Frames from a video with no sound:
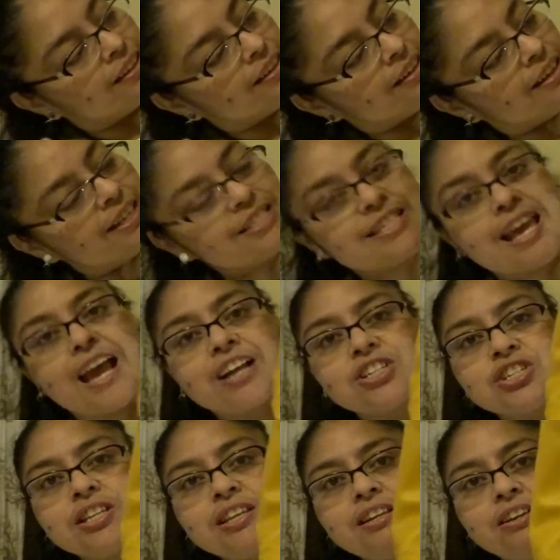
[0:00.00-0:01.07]
It's
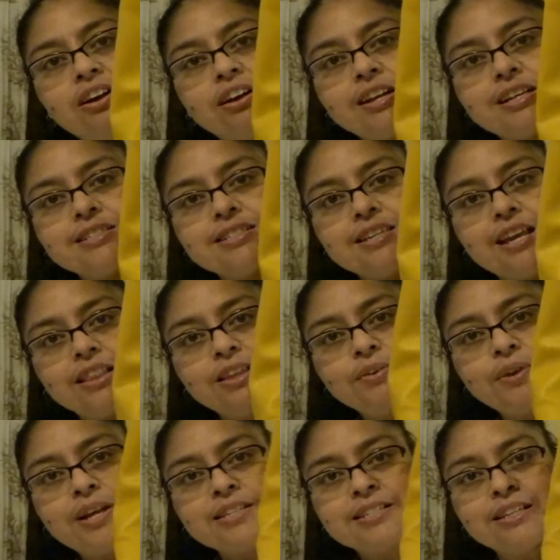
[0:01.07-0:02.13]
actually not as yellow
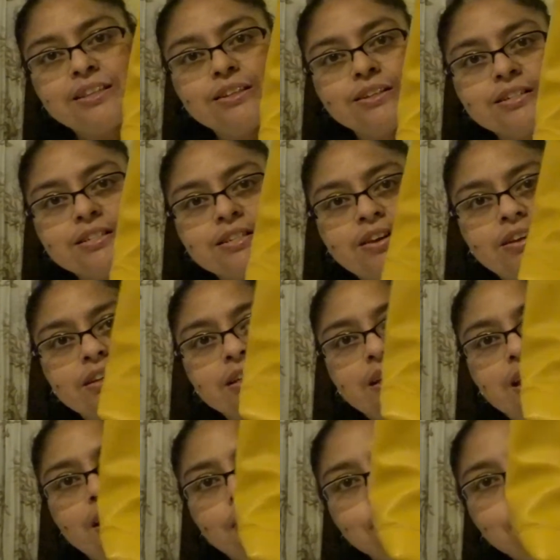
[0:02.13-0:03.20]
as it looks on
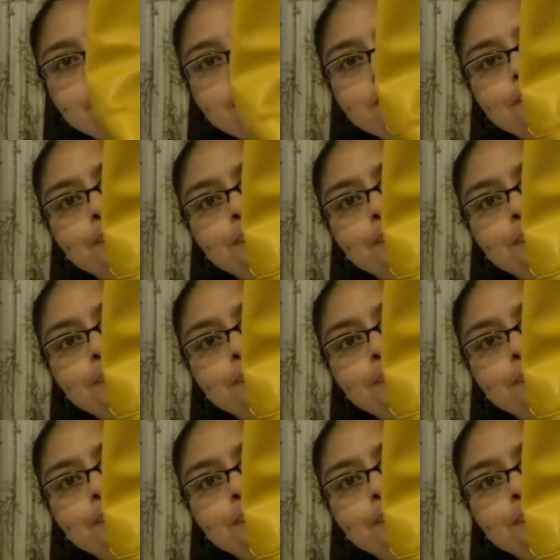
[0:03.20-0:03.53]
camera,